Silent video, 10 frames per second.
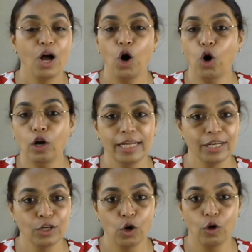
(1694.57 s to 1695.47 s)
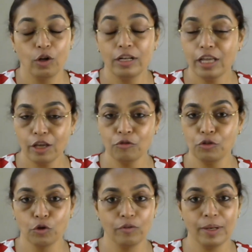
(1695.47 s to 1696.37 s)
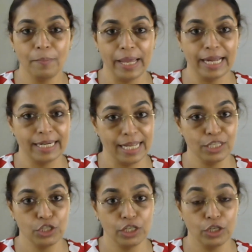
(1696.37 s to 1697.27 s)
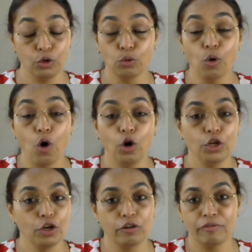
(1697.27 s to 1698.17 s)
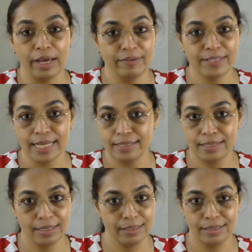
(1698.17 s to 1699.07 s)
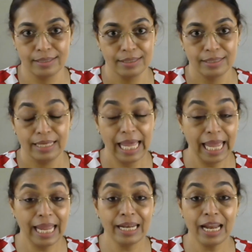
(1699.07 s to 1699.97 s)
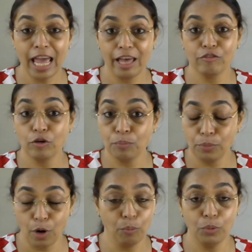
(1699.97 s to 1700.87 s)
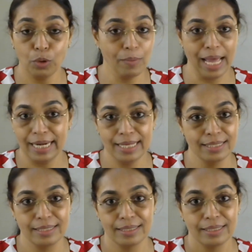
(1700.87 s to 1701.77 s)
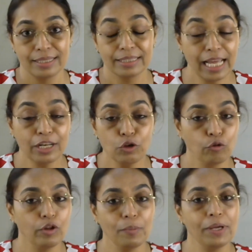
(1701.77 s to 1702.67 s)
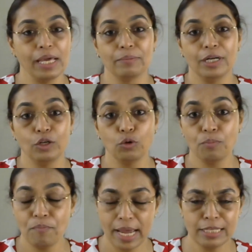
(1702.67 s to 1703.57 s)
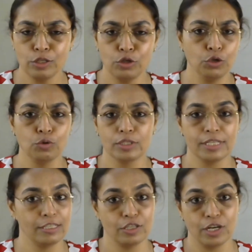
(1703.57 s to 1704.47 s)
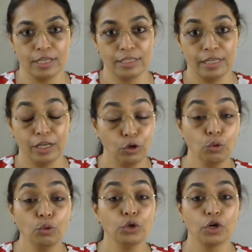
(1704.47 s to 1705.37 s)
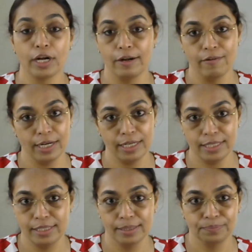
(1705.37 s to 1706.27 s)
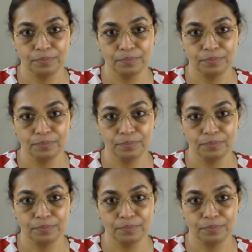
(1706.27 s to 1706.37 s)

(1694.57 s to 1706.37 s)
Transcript: All in all, if you will pay attention to all your five senses and have a proper balance, then you will be able to best use this transit to your advantage.